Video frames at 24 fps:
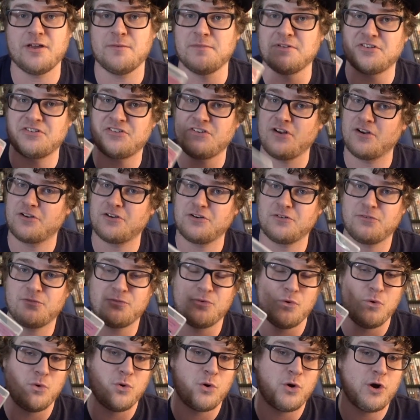I'm a sucker
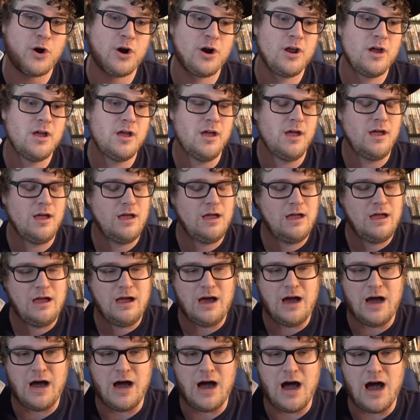for
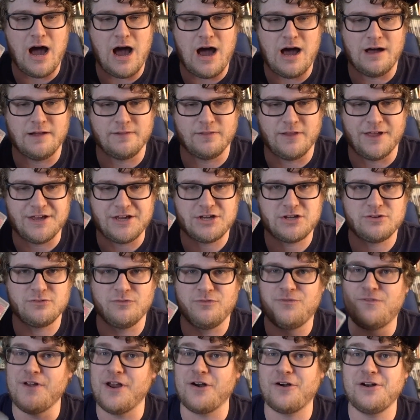like
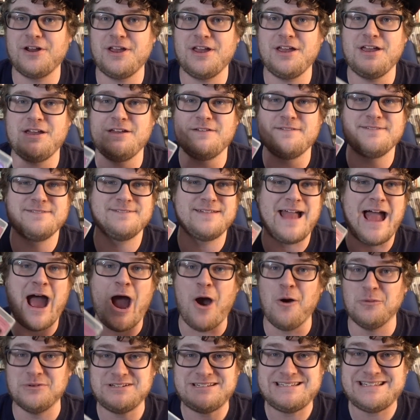very
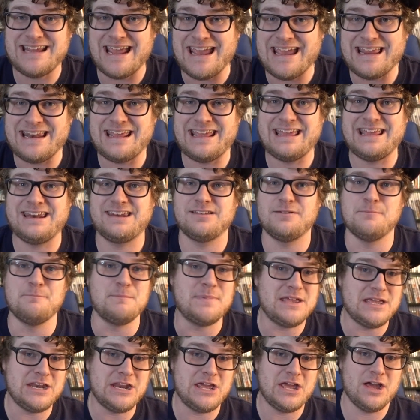outdated
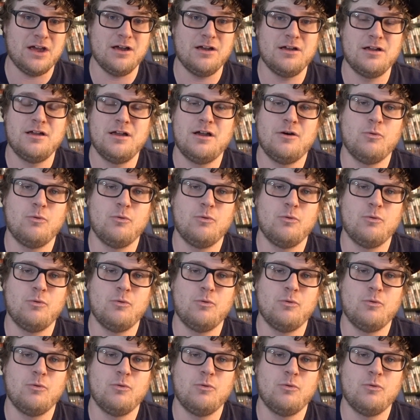media,